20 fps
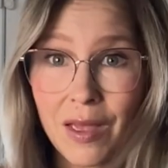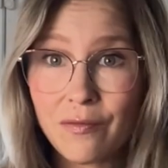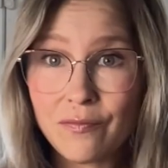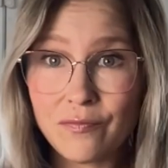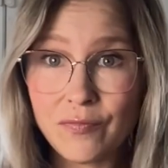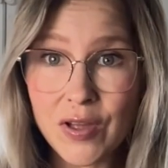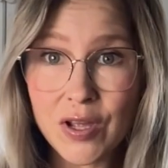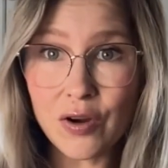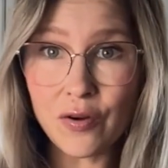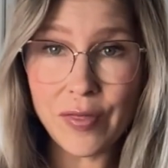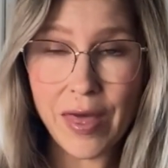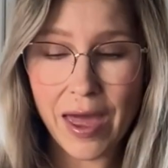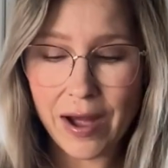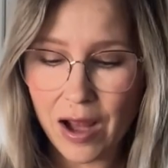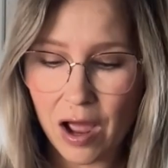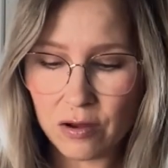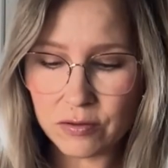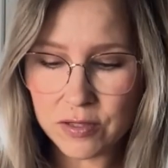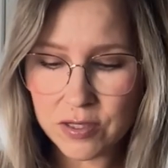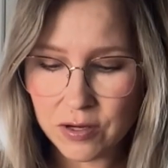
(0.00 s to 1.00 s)
figure that
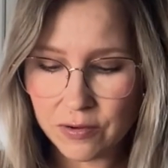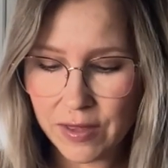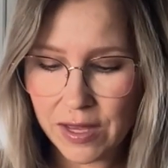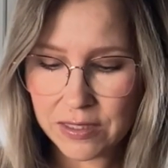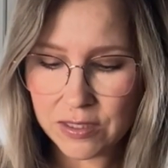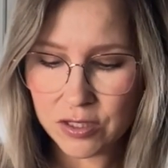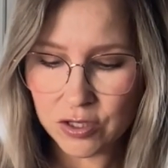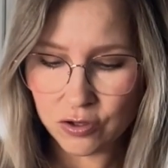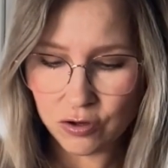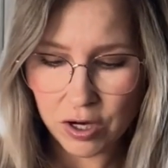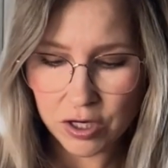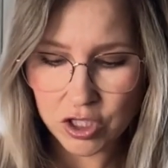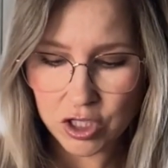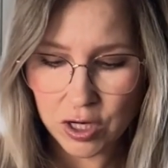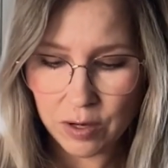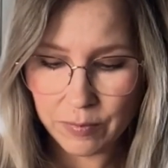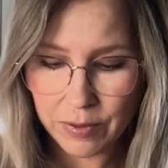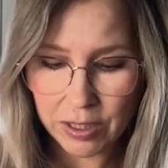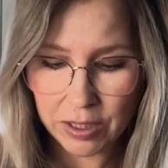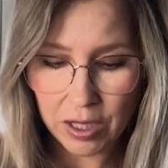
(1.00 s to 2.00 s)
out. So that's the direction
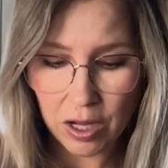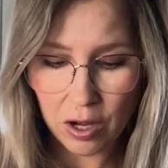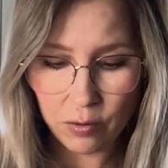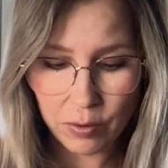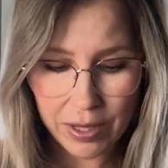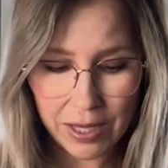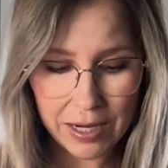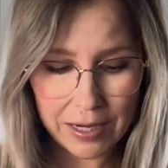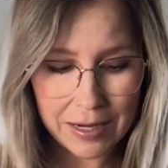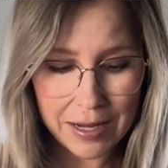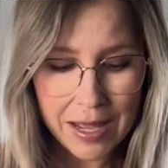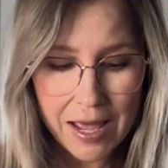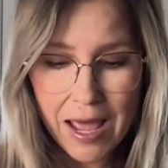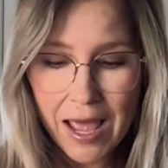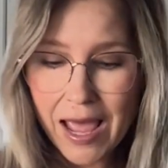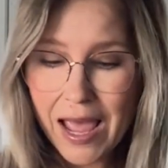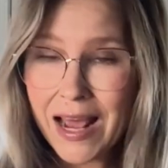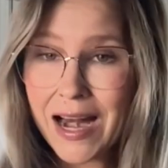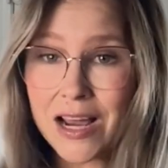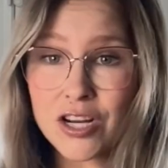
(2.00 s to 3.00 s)
I'm going to go in.
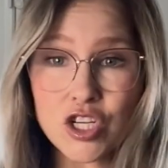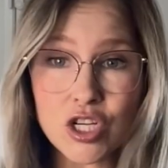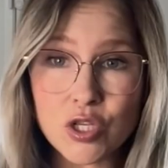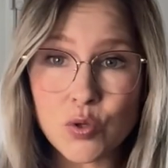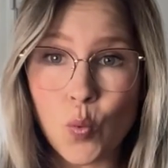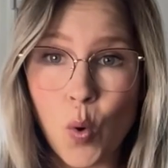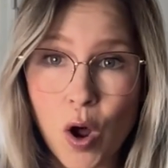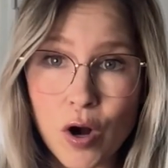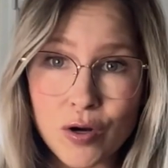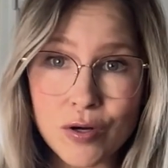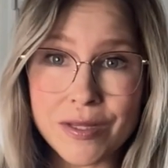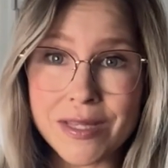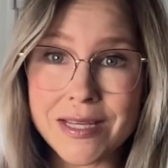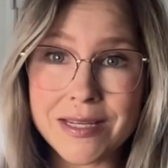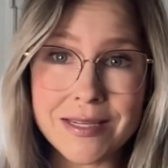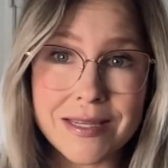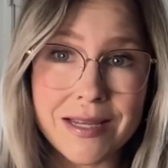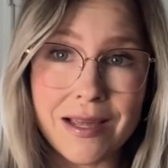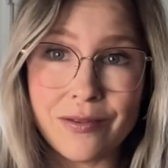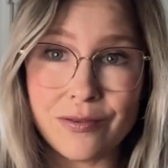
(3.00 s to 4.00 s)
And I just watered
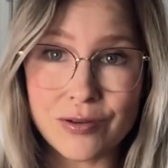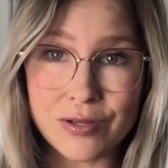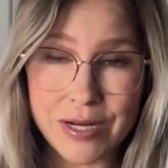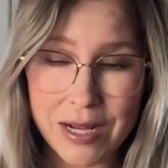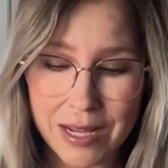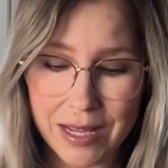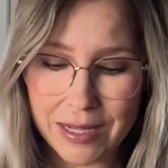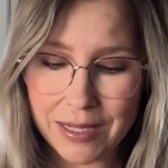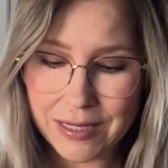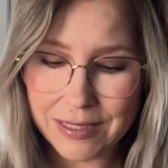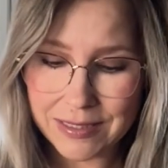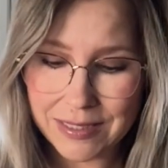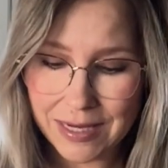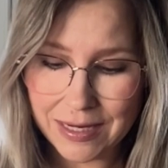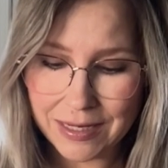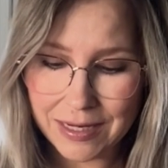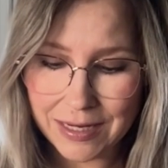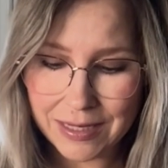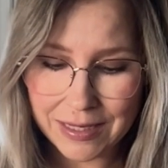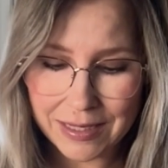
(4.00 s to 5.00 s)
these the other day because they
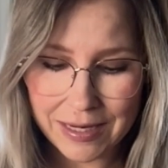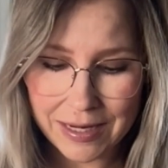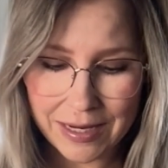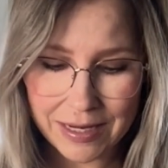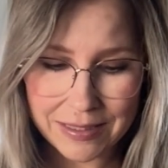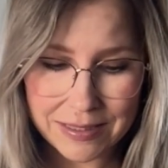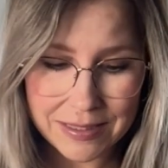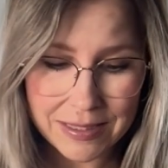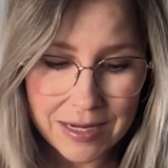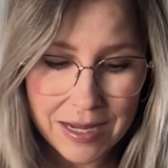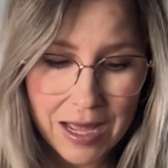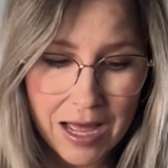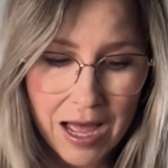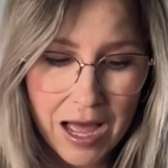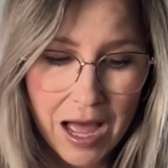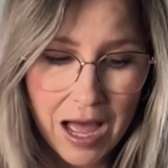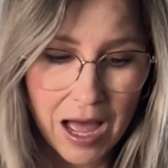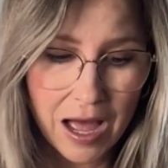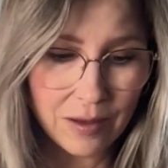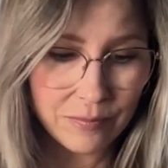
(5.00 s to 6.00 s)
needed it.
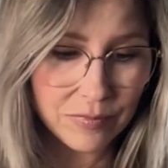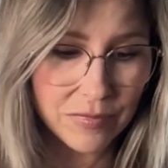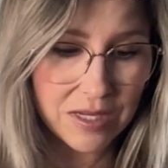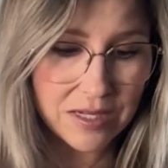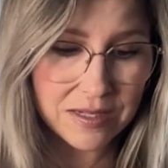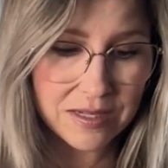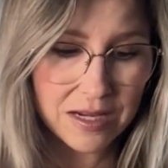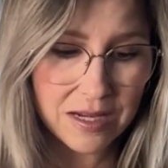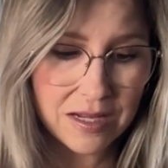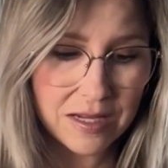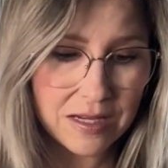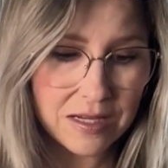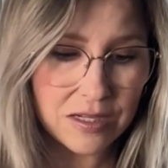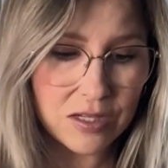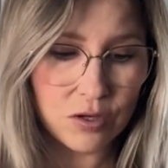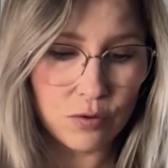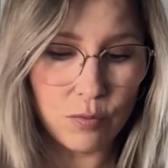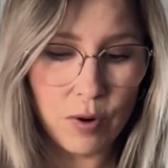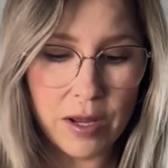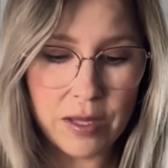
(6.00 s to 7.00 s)
This is
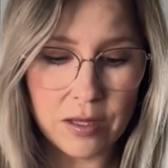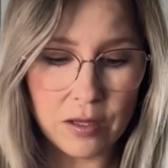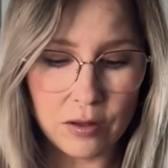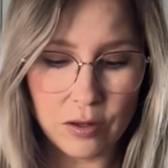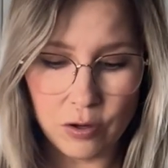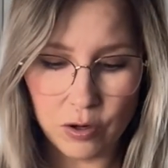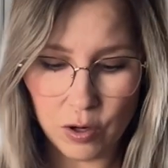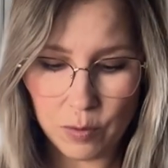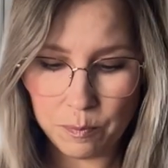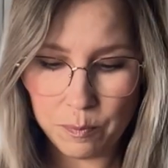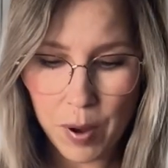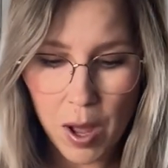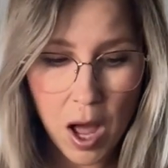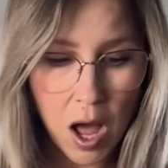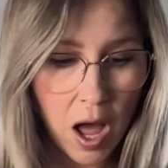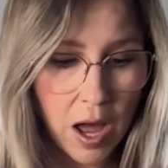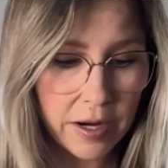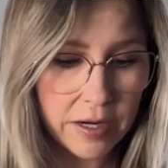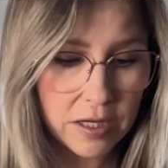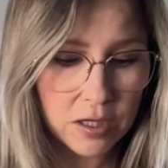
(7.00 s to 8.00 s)
the regular
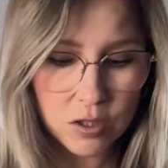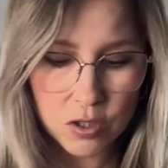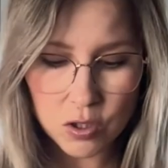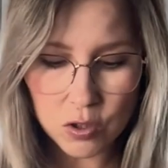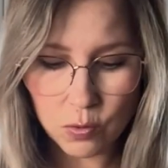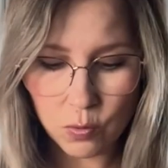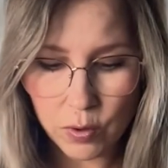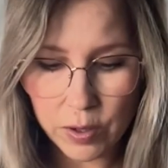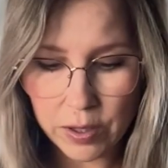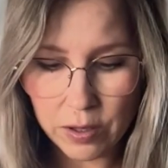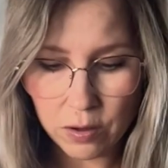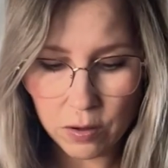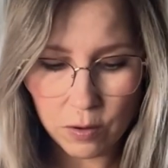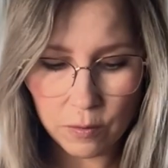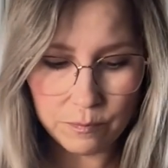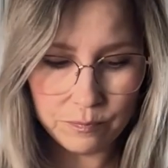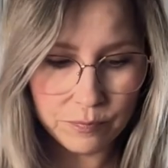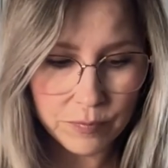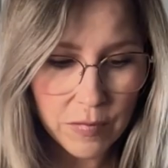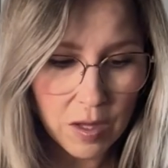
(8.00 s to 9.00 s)
potting
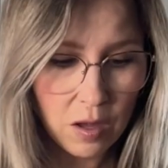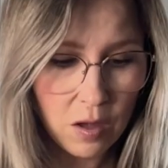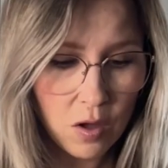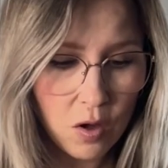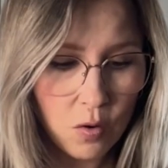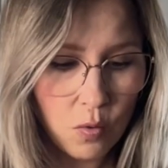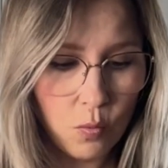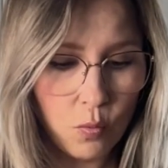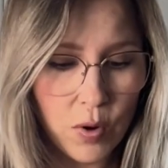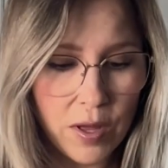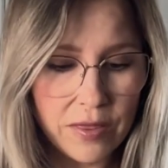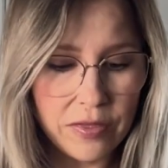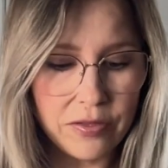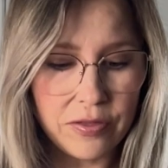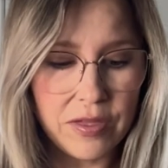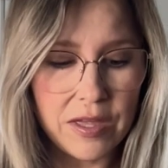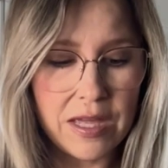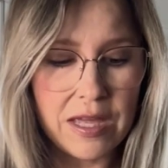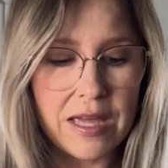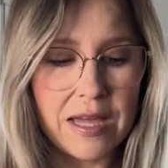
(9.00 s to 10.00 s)
soil with
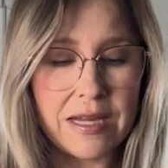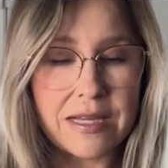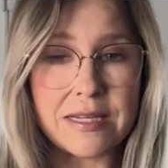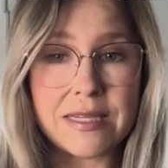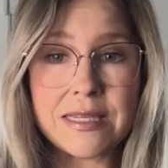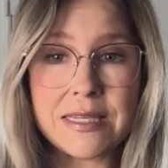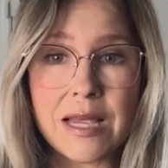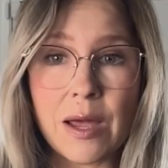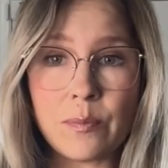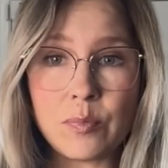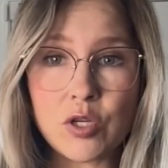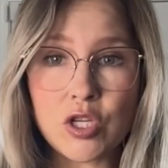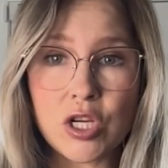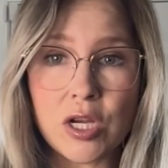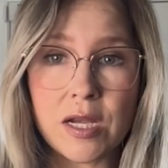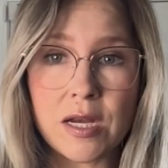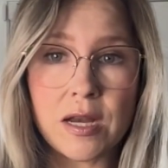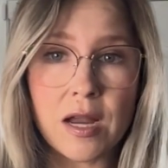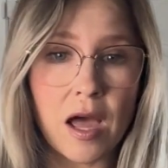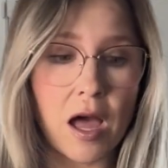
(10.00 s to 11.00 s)
the
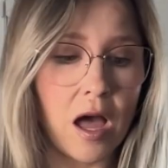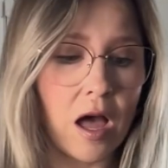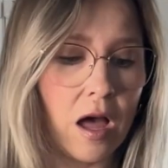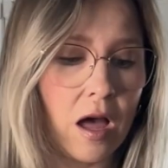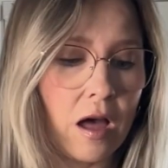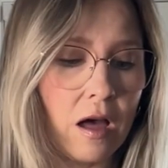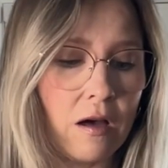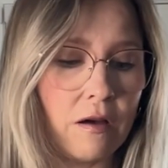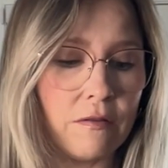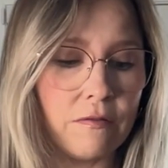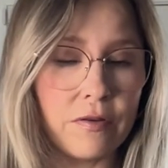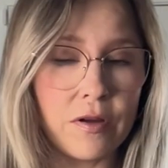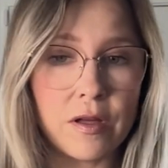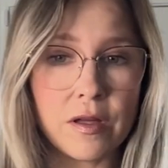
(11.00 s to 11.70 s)
exception of